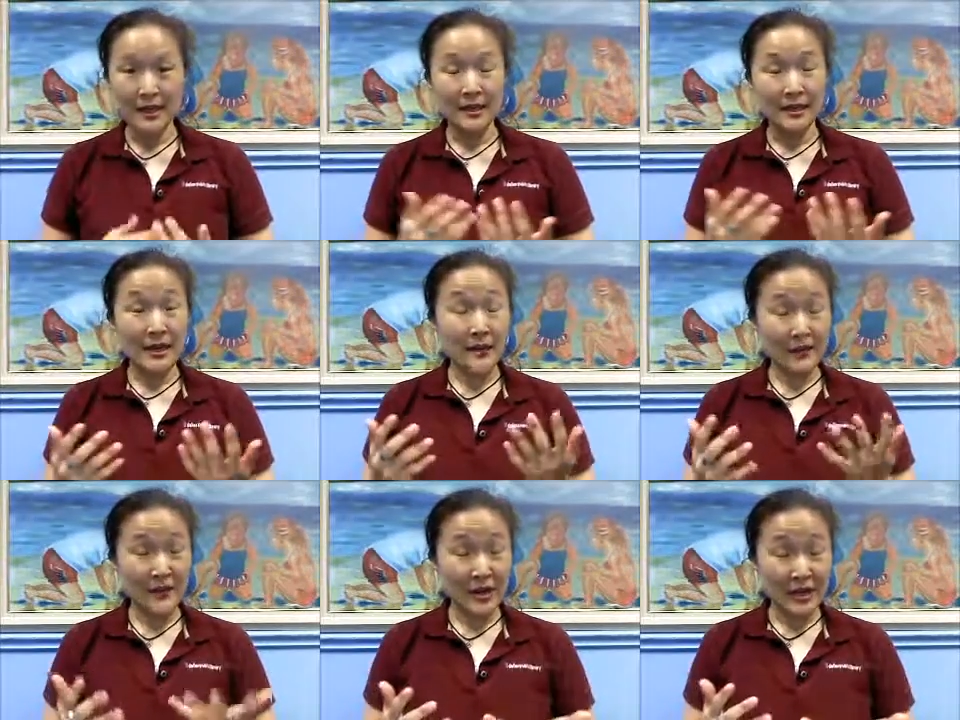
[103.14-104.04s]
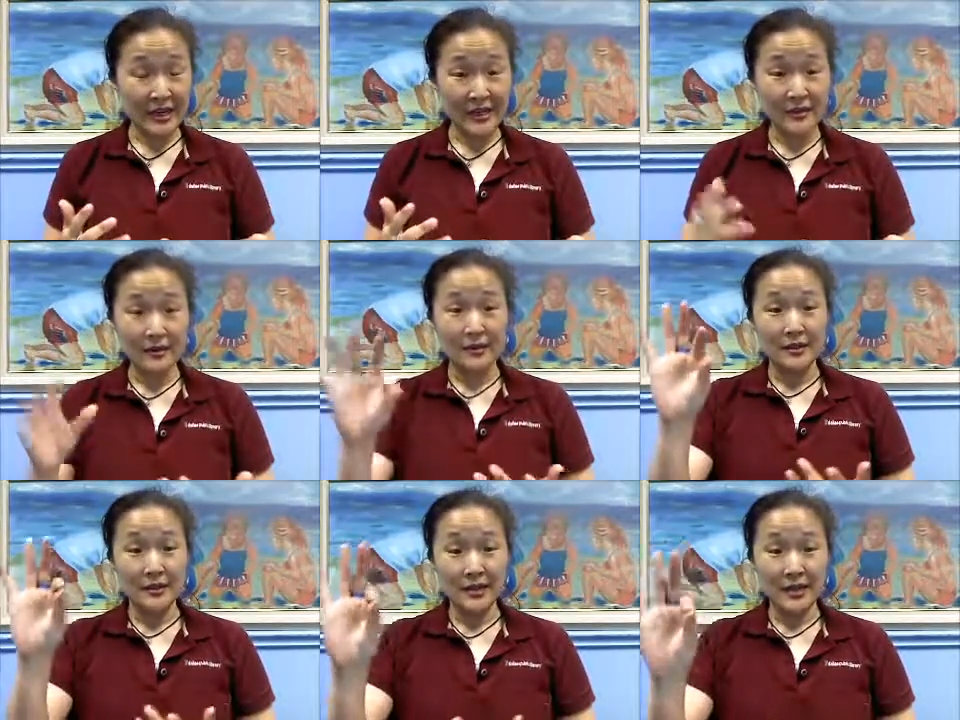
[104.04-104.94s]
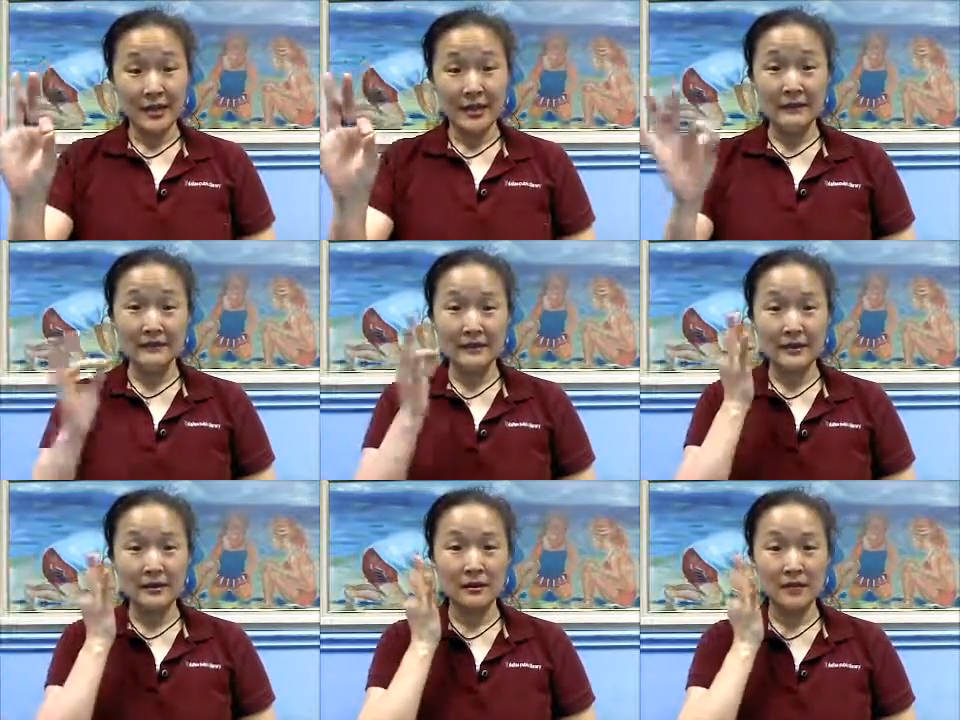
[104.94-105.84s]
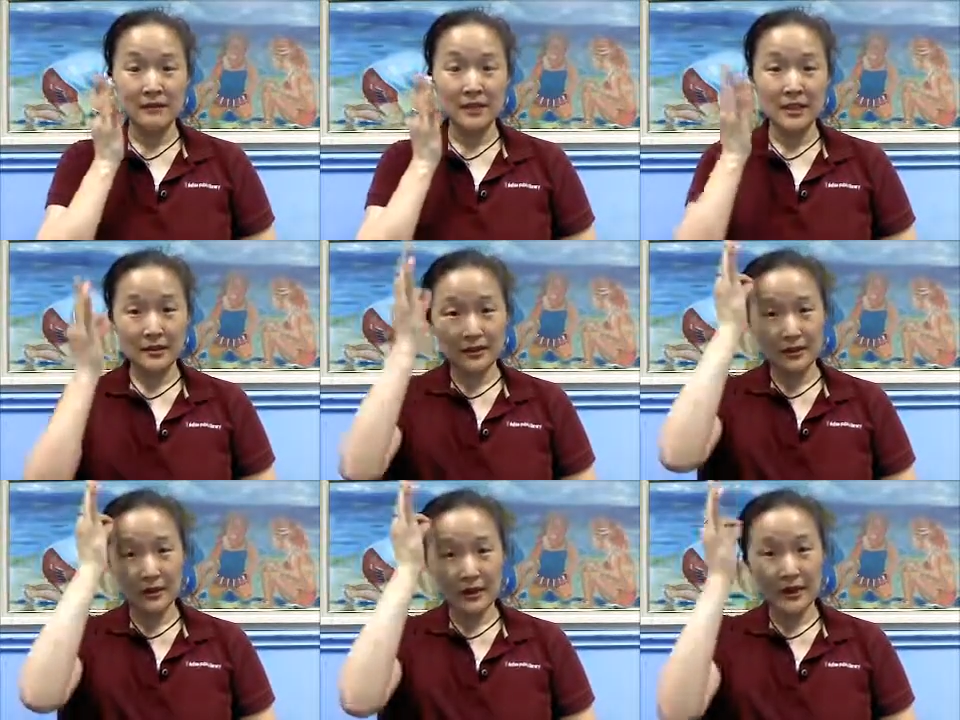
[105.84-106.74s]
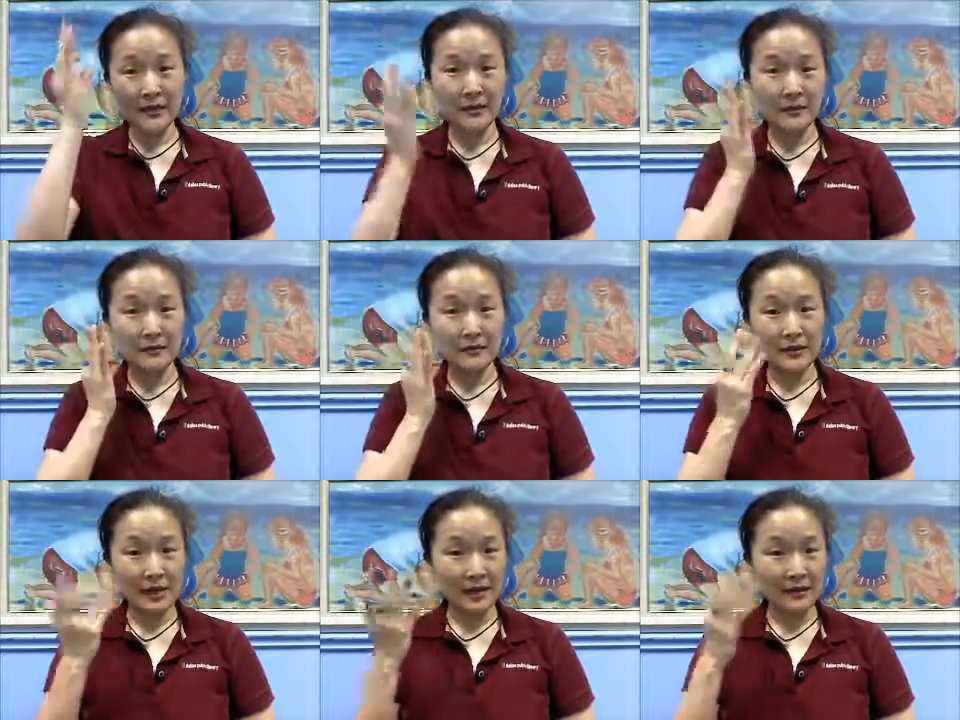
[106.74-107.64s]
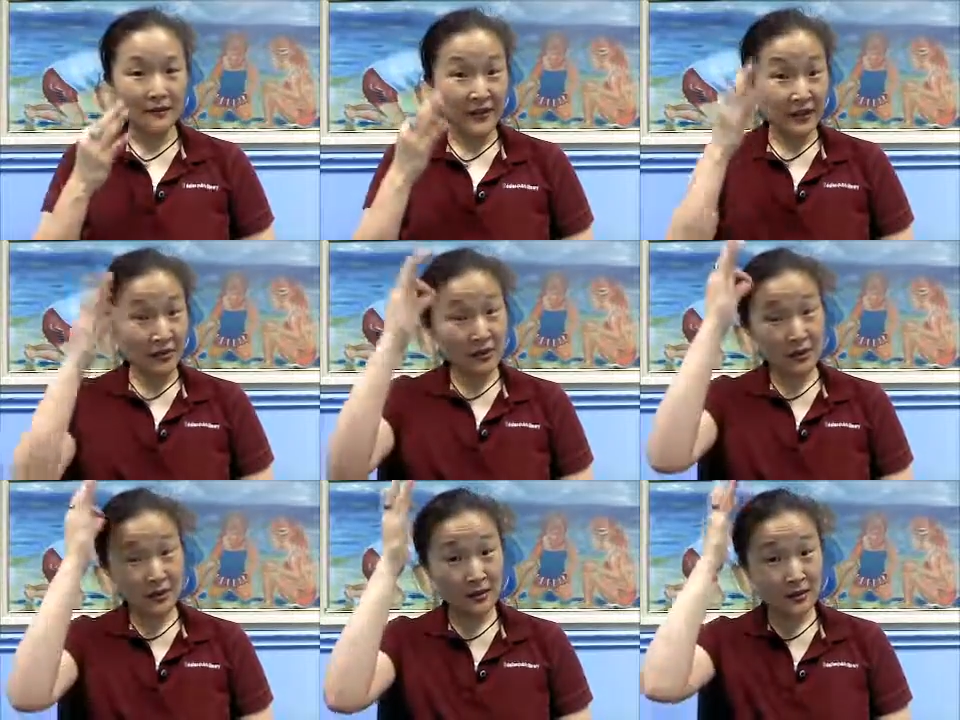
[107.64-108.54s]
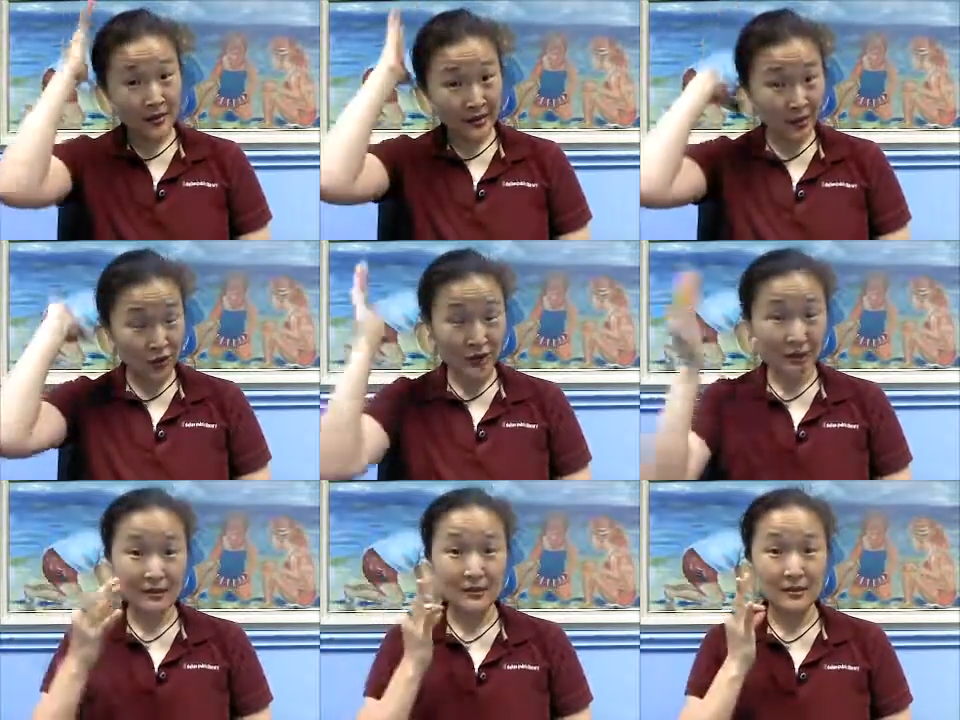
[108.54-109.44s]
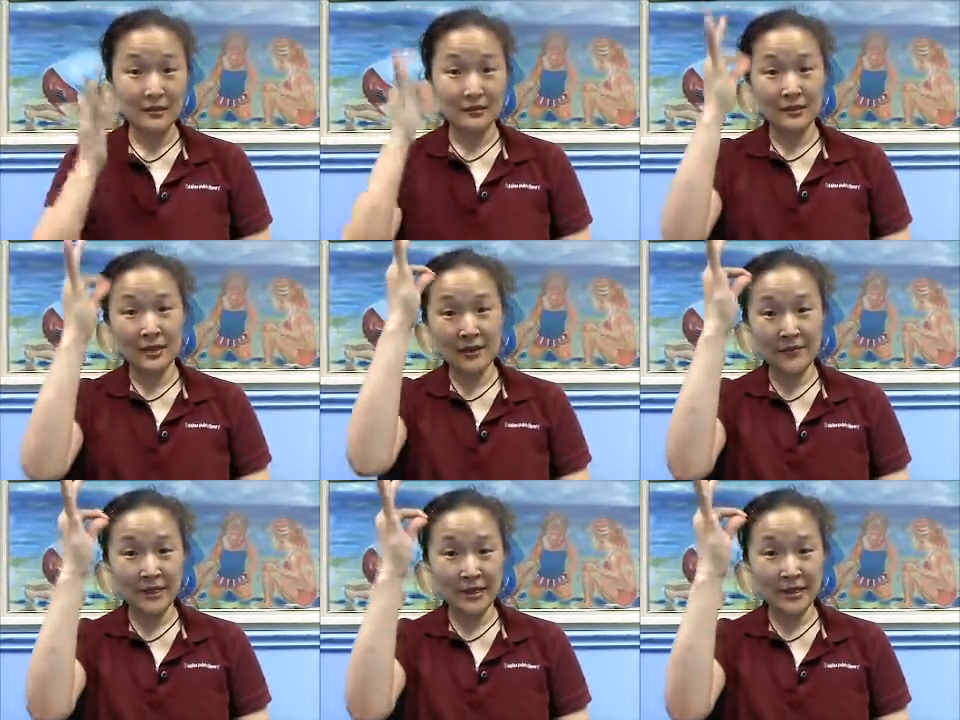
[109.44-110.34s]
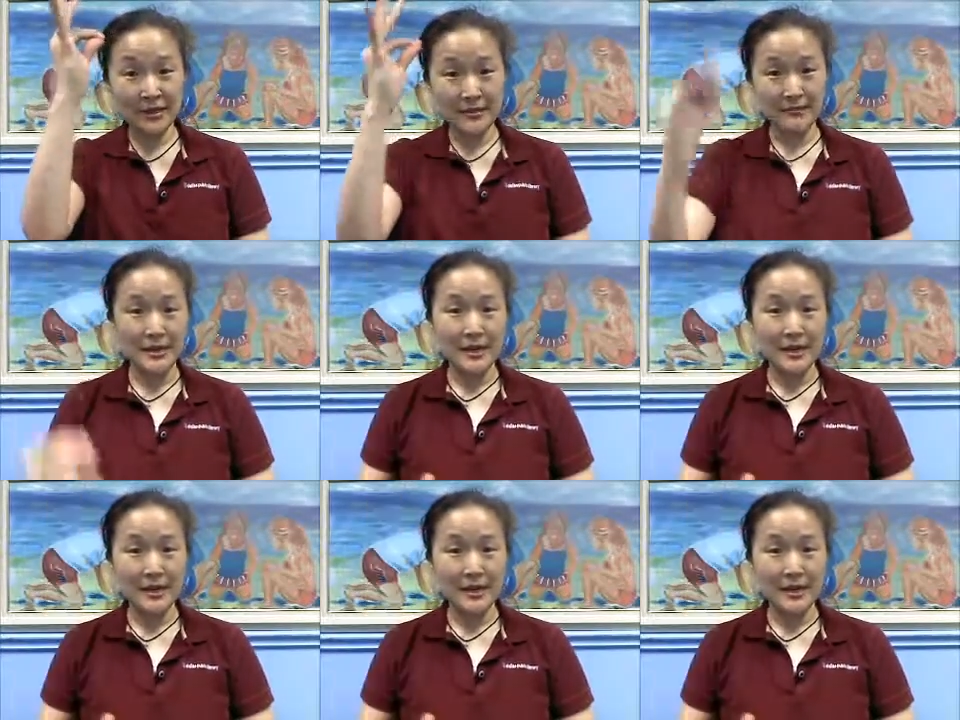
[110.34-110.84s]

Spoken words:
And then Native American, you take an F and go from cheek to head, like the feathers on their headdress, so Native American.